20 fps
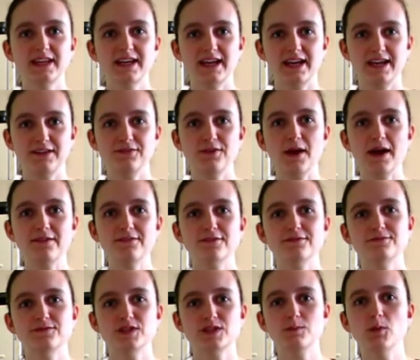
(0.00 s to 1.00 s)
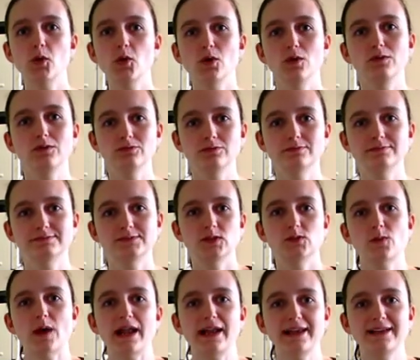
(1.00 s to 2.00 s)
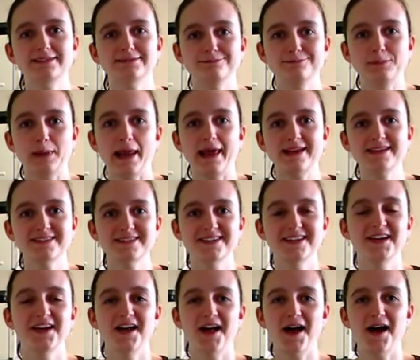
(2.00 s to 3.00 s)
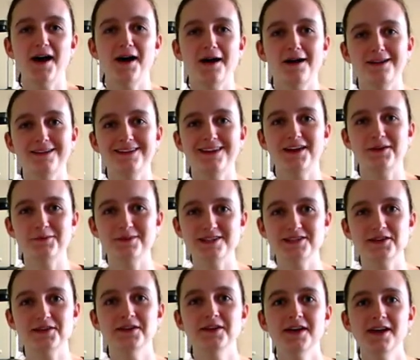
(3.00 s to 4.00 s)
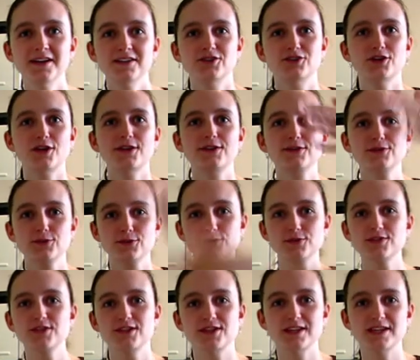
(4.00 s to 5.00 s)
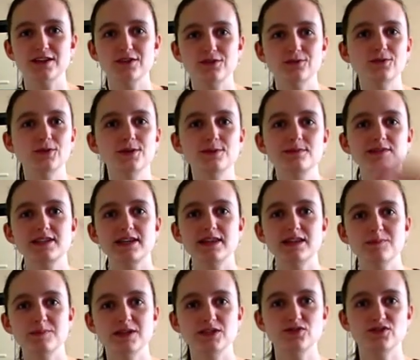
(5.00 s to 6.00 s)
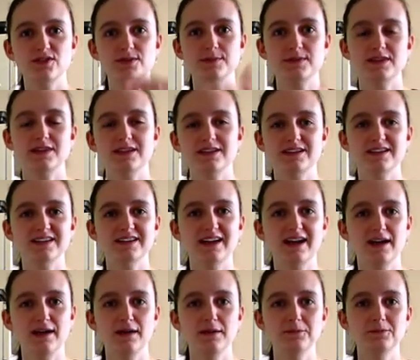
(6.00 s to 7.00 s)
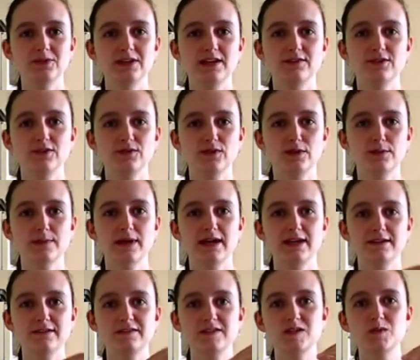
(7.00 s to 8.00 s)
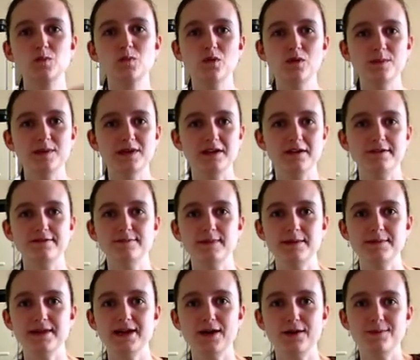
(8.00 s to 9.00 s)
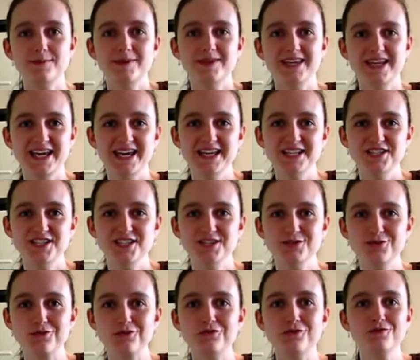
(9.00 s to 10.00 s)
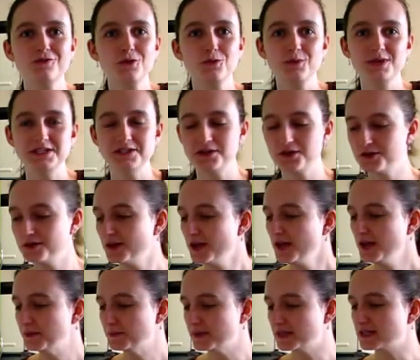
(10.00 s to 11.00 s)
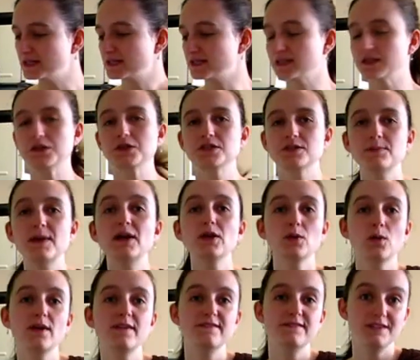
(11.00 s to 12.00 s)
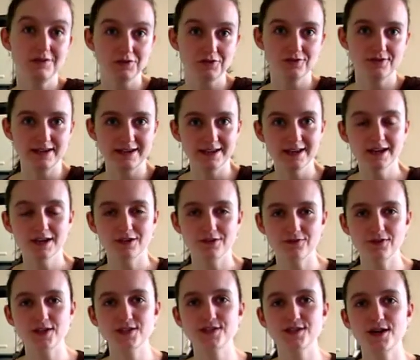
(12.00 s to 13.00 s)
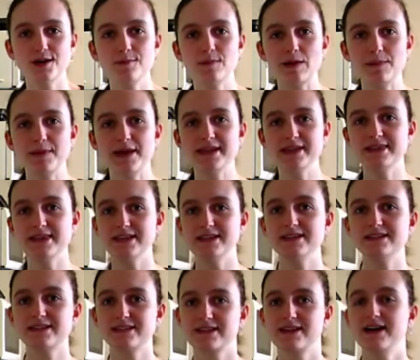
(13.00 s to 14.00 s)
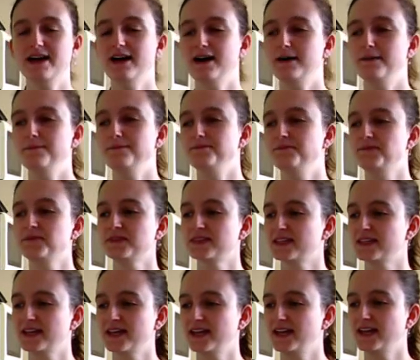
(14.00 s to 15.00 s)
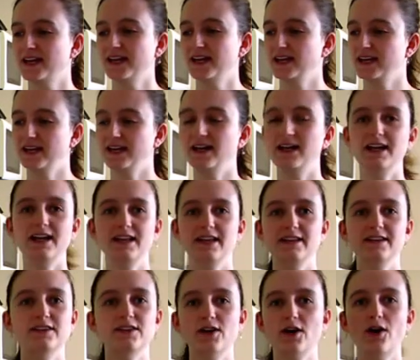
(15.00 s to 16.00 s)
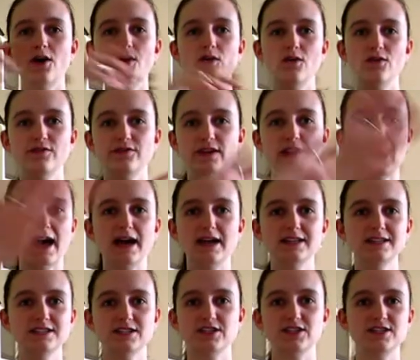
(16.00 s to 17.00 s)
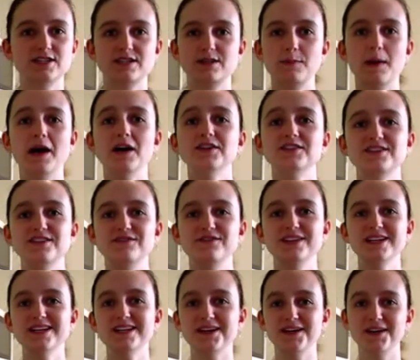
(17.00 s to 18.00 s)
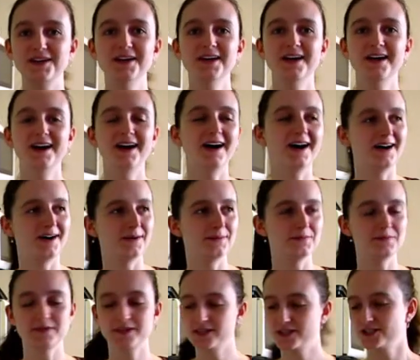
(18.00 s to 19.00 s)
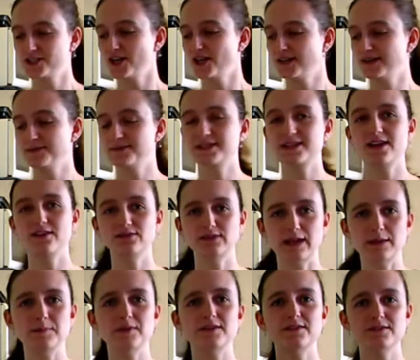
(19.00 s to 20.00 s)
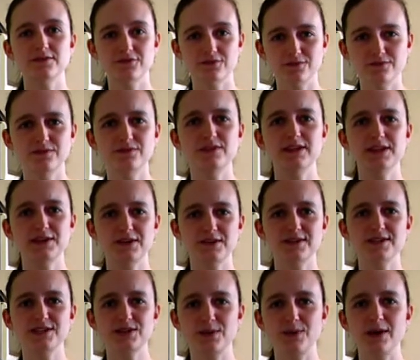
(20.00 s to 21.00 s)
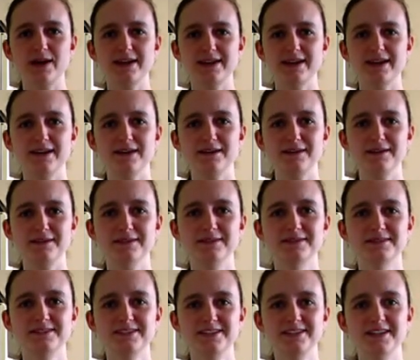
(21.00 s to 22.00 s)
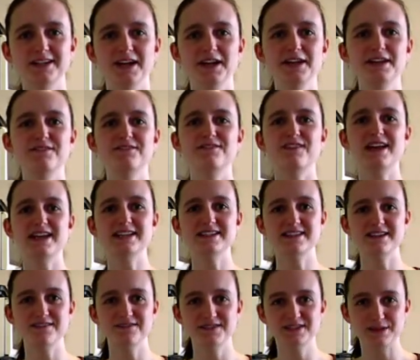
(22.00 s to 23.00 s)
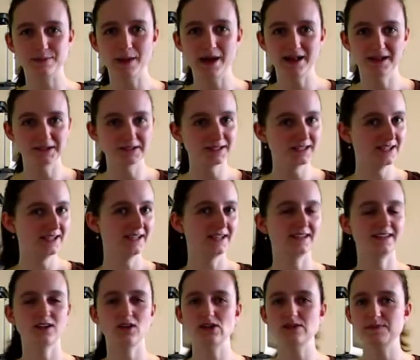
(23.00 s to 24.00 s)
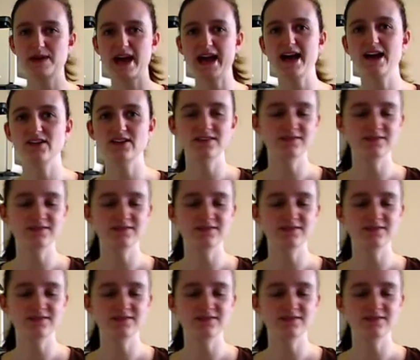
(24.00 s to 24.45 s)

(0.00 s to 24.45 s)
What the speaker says: if you have a small dwelling place, like we do, shut the doors to the other rooms, like the bedroom and the living room, and if it's warm enough, maybe open the kitchen door or window, because it's going to smell quite vinegary. The first time I made this, the whole flat just smelled of vinegar. The chutney was lovely, but vinegar is quite an invasive smell, got in my hair and